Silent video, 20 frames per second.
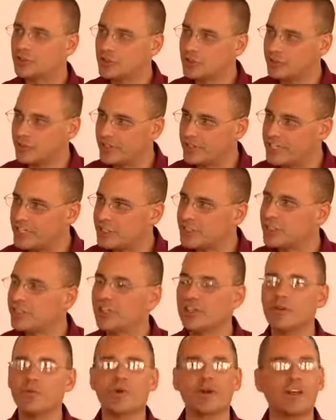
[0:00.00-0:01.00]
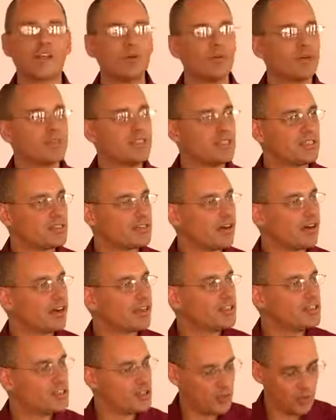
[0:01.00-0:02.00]
traditionally where you would start
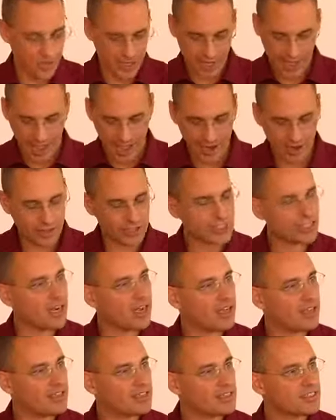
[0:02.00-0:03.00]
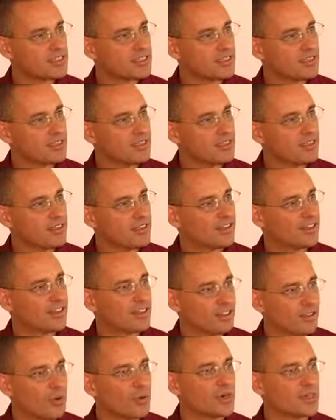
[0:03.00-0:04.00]
is you would energize the
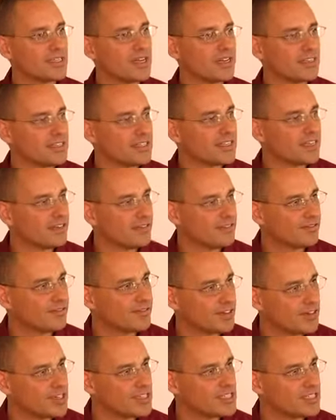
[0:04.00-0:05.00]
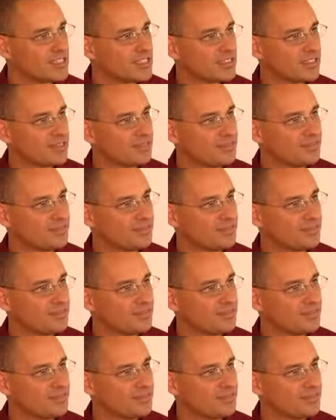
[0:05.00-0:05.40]
lower Dan Tian first.